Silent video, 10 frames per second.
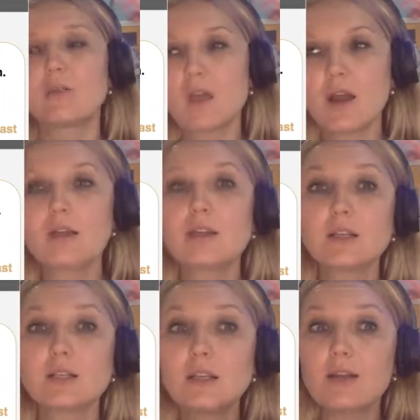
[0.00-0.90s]
Yes,
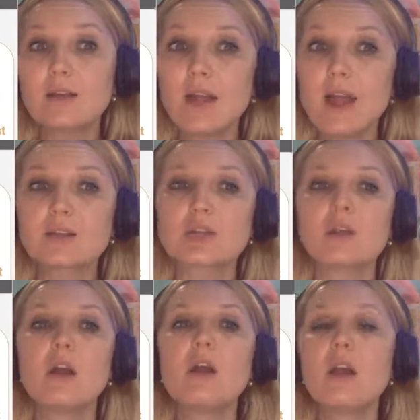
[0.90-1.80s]
it does an action.
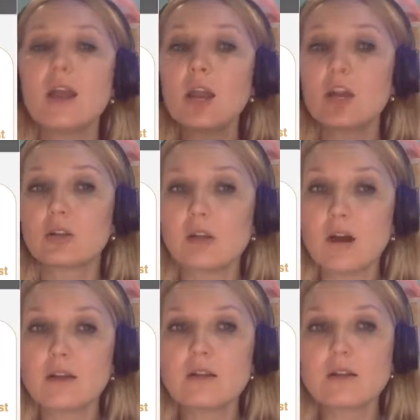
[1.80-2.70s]

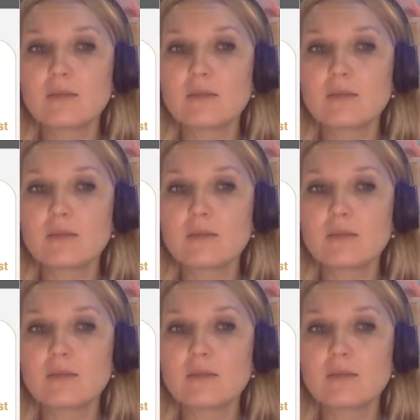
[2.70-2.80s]
Airlines.